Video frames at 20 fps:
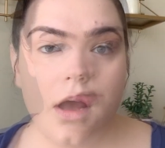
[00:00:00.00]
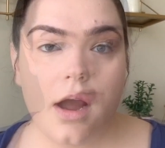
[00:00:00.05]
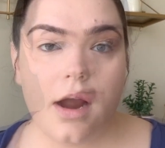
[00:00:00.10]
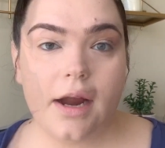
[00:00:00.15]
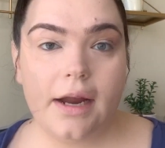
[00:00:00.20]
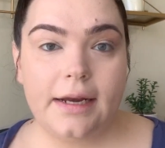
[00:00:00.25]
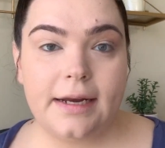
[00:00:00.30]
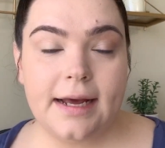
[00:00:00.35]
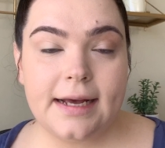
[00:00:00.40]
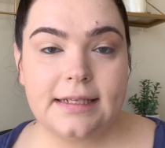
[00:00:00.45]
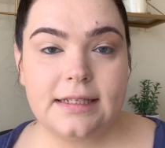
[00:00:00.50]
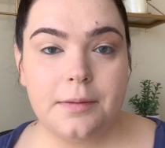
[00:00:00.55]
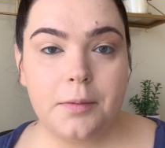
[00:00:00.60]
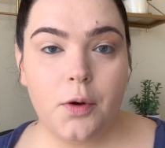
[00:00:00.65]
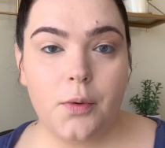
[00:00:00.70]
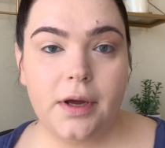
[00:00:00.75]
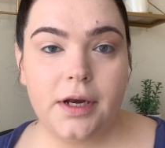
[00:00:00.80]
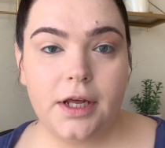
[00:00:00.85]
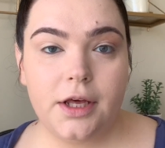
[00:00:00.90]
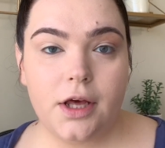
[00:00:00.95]
All right, next I'm
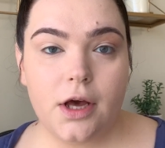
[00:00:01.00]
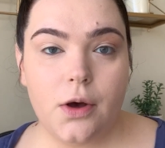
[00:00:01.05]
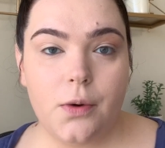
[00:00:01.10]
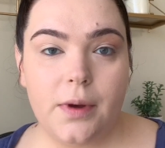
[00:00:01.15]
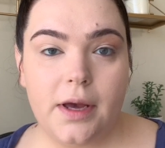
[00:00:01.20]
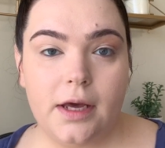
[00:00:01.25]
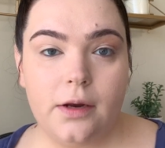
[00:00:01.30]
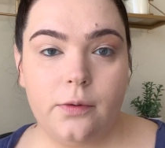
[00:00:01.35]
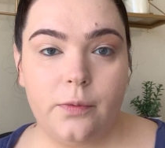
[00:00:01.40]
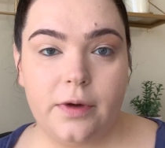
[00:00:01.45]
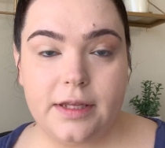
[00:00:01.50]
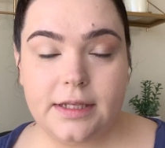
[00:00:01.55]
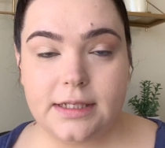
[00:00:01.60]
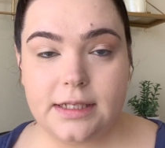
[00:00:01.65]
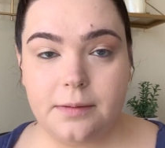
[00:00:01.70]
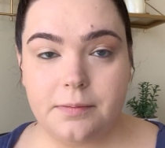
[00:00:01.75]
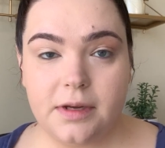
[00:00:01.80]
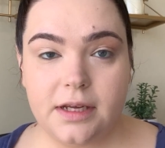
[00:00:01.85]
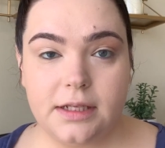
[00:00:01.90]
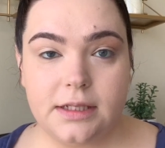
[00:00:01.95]
going to go in with
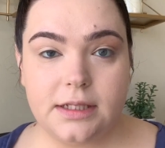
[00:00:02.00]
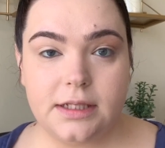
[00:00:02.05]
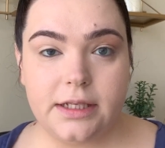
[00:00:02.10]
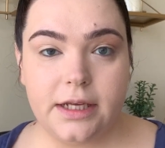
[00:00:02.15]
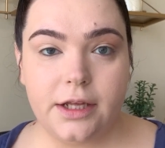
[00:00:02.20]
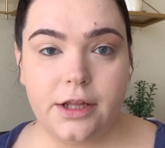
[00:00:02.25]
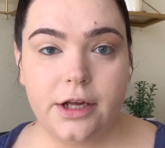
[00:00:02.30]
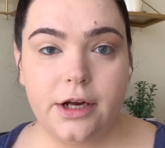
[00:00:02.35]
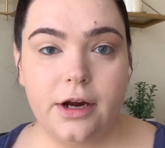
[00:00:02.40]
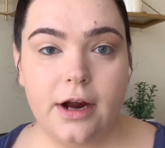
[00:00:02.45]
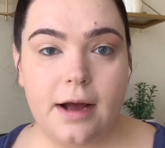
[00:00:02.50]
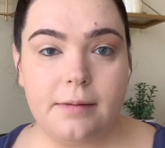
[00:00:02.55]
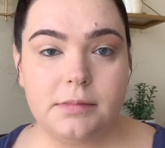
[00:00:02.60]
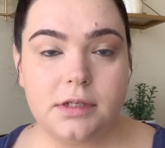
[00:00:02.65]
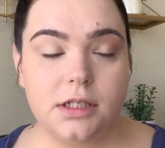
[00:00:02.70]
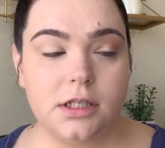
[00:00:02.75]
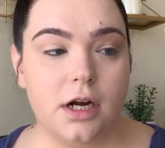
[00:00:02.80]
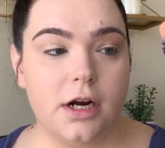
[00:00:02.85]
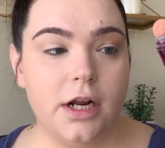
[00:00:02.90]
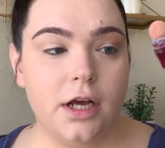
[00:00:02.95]
some concealer. I'm
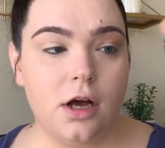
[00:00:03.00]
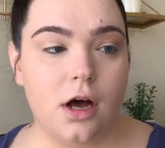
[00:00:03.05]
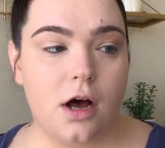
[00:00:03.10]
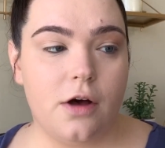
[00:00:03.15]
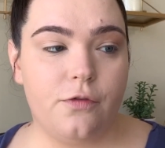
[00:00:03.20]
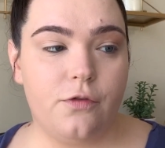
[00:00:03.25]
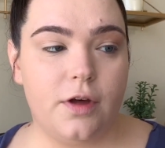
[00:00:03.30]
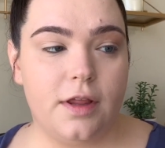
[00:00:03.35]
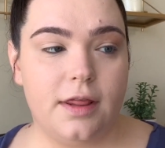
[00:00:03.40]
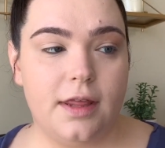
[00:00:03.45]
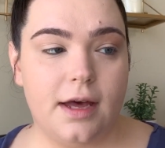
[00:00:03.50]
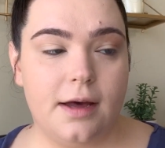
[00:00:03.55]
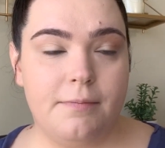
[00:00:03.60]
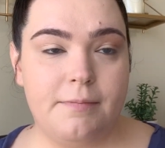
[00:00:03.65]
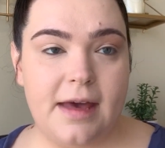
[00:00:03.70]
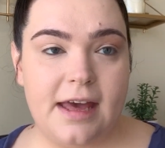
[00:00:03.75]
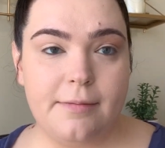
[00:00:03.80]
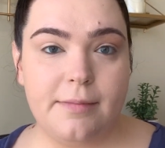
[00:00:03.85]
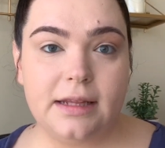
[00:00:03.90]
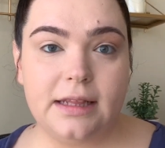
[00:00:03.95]
starting off with the
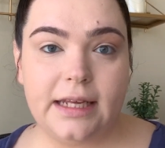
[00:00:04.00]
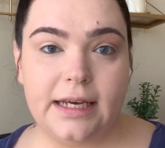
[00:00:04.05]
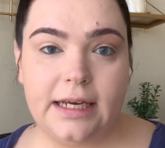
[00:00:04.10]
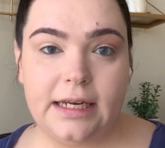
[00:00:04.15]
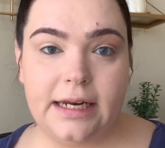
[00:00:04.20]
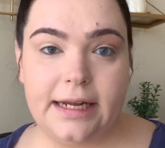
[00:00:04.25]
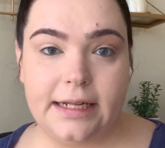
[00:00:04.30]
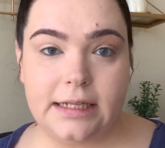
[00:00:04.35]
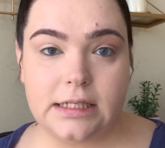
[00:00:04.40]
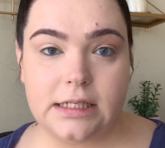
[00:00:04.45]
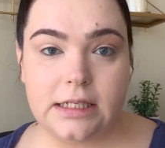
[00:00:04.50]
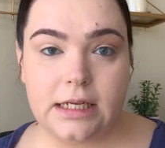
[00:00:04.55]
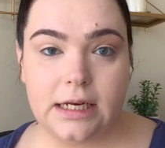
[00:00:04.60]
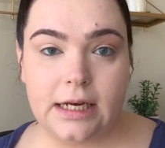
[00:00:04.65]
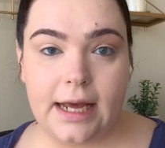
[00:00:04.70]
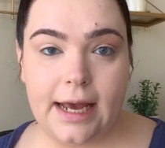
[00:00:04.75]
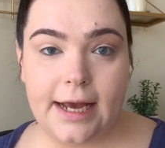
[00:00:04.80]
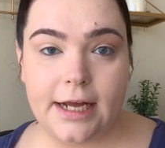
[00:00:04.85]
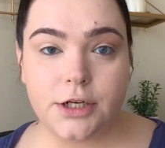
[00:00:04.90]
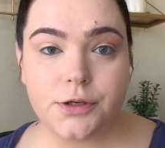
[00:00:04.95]
Maybelline
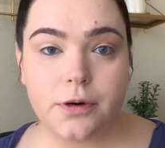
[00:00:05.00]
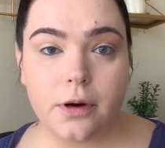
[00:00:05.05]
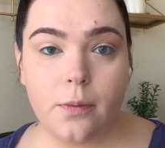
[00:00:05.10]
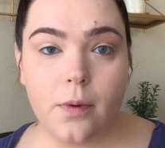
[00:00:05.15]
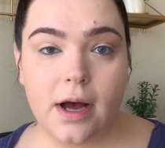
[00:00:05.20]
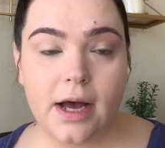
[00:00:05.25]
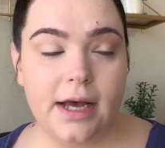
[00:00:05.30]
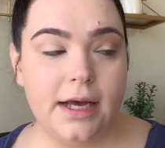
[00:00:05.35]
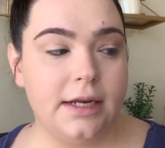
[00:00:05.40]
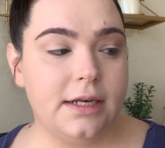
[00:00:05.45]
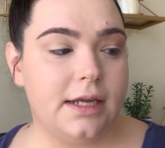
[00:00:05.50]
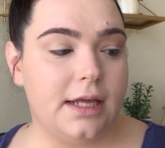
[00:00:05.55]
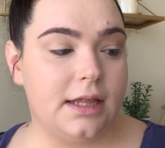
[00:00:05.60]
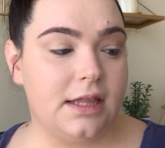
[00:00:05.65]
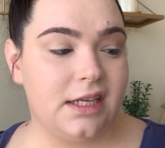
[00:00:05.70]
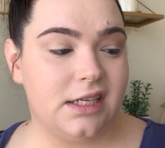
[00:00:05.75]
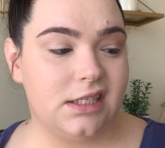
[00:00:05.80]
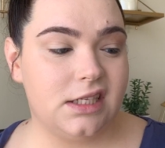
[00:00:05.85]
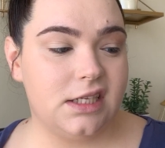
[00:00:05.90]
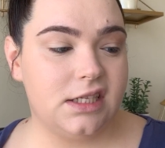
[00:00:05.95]
Instant Age Rewind, and
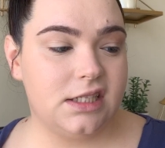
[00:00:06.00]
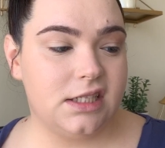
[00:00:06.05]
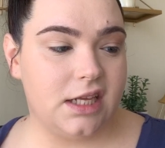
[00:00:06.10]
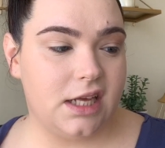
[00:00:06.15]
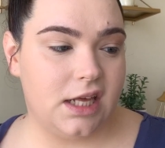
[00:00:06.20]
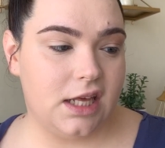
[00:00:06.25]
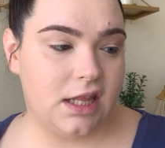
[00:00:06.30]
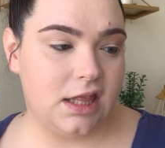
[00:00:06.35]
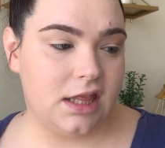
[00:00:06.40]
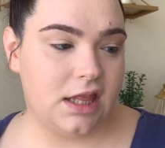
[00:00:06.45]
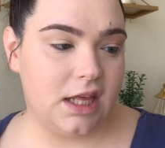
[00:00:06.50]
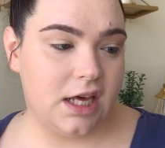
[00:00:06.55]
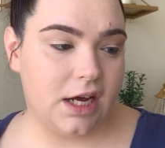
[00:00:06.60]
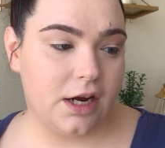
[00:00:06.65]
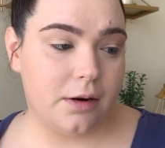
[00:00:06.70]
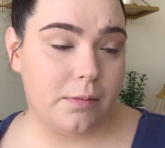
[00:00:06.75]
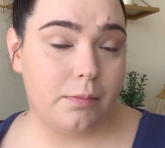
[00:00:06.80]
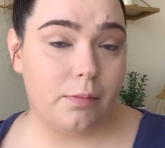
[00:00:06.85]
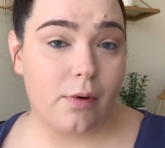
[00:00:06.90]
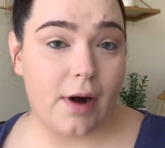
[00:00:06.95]
this is in
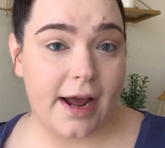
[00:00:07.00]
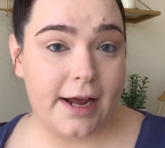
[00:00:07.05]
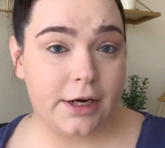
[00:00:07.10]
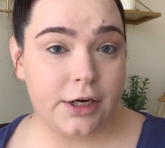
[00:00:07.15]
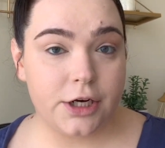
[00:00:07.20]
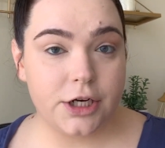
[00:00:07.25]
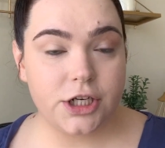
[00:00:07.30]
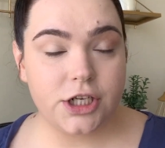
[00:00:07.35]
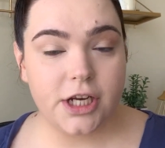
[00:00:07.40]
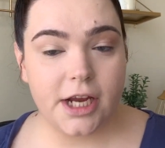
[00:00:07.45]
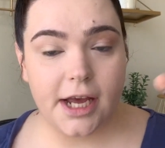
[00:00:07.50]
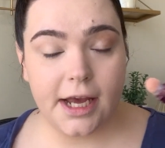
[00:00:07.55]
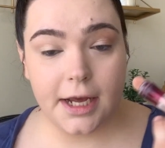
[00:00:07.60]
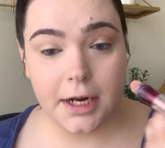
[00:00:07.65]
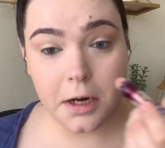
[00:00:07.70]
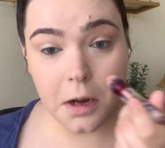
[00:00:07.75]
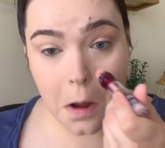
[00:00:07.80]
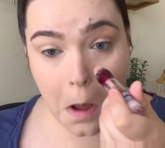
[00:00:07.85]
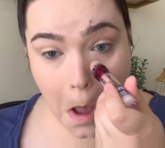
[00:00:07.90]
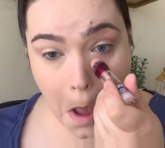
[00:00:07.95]
their Brightener
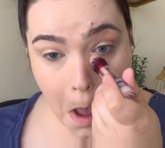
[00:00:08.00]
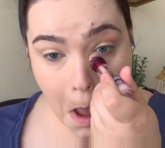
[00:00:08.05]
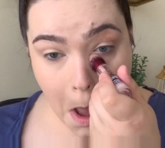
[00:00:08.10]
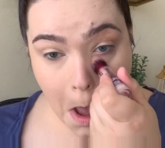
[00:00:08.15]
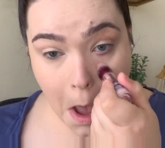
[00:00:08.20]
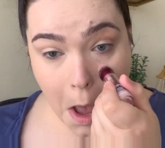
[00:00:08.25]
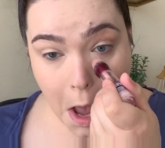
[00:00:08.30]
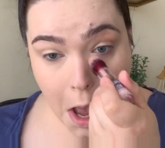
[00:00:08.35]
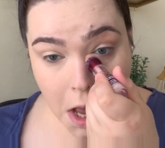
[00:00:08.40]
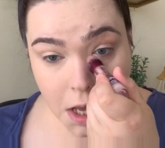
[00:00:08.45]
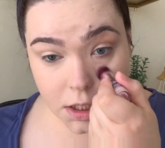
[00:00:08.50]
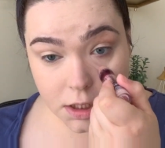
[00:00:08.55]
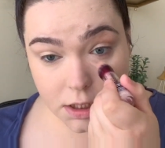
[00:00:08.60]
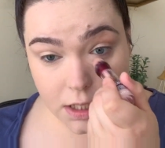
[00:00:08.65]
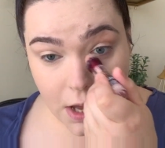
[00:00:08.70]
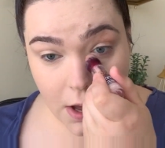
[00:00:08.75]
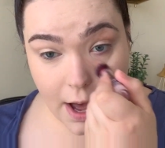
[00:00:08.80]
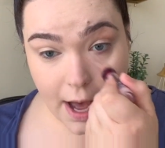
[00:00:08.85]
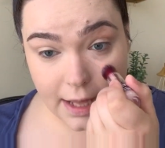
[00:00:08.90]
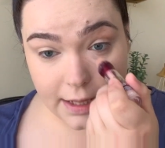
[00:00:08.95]
shade. So
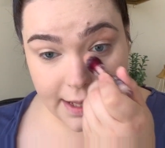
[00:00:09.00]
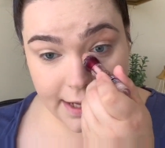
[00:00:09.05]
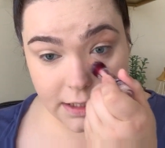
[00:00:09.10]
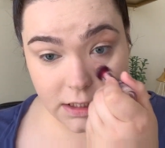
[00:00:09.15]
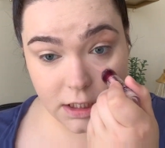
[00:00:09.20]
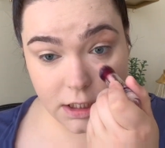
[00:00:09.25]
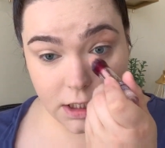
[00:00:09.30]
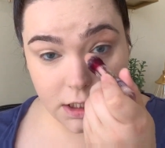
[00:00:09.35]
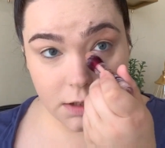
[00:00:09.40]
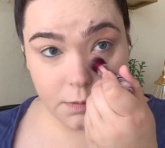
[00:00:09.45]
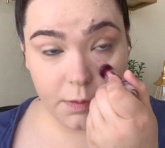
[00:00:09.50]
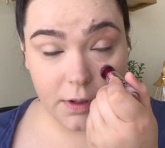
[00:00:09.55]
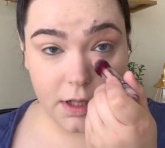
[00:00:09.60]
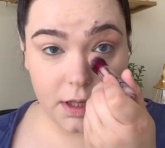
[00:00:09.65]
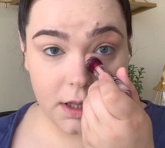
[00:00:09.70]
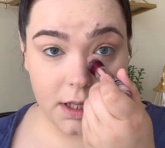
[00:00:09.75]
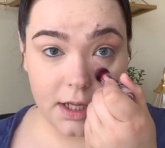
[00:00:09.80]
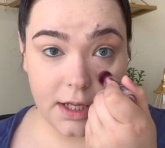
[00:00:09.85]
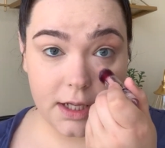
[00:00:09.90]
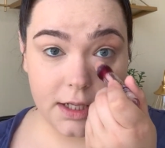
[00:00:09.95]
I like to just
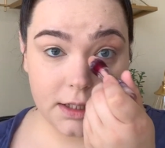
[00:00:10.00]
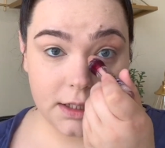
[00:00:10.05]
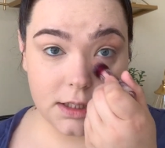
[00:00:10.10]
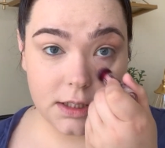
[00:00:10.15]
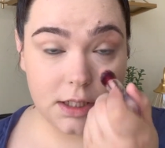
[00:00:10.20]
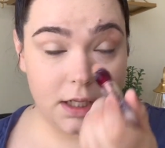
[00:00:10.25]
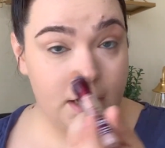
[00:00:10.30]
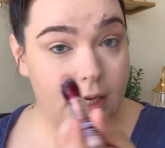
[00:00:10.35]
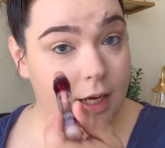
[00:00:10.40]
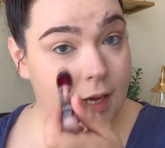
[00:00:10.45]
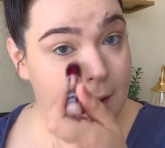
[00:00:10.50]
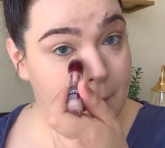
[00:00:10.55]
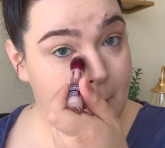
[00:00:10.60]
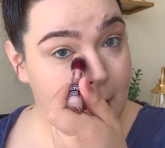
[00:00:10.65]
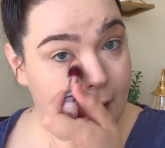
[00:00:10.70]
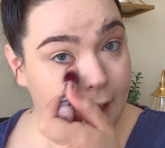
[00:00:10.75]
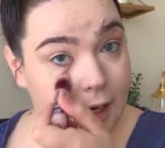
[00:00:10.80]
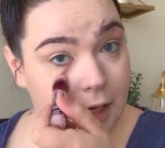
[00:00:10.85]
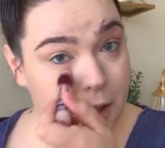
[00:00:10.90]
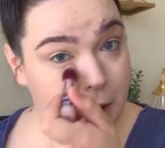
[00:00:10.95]
put this in
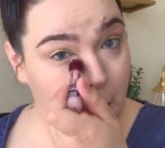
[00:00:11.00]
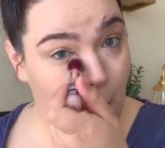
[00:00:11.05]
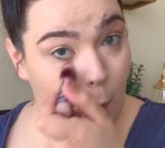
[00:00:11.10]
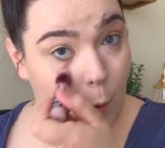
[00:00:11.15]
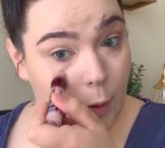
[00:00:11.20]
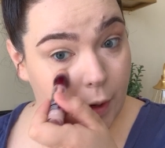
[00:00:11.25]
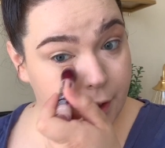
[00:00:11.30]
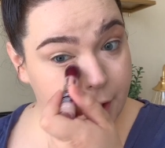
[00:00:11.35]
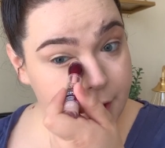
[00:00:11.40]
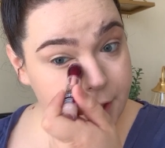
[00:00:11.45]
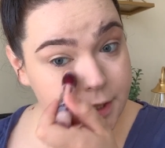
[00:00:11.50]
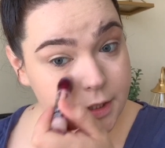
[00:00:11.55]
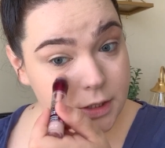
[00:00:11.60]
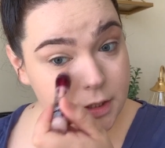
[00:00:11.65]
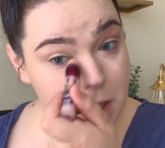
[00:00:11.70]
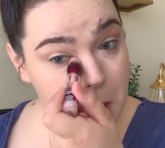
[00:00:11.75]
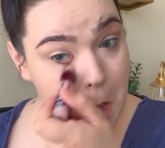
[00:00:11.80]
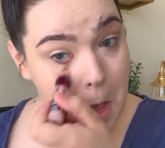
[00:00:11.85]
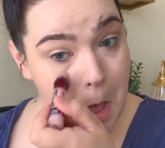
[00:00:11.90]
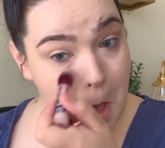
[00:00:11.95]
my inner corners